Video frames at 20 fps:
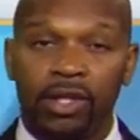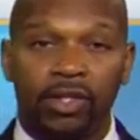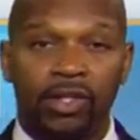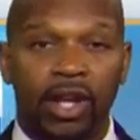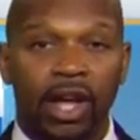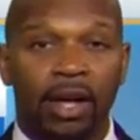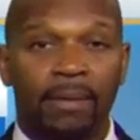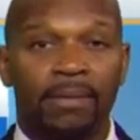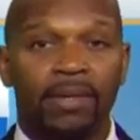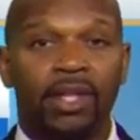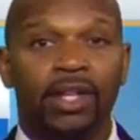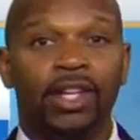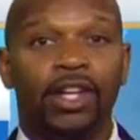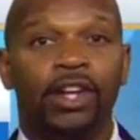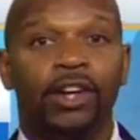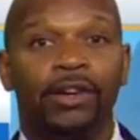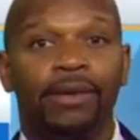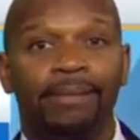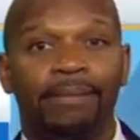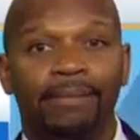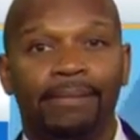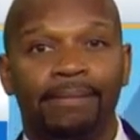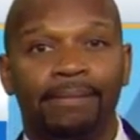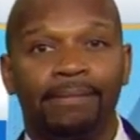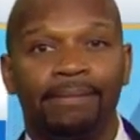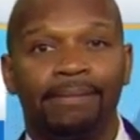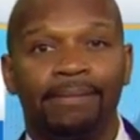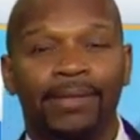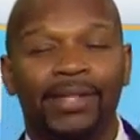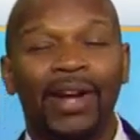this time of the year.
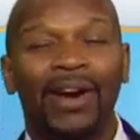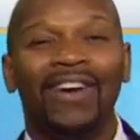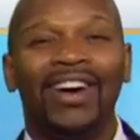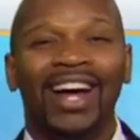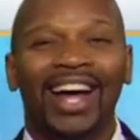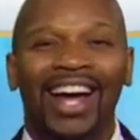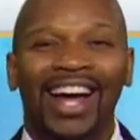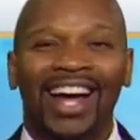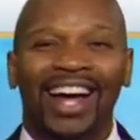So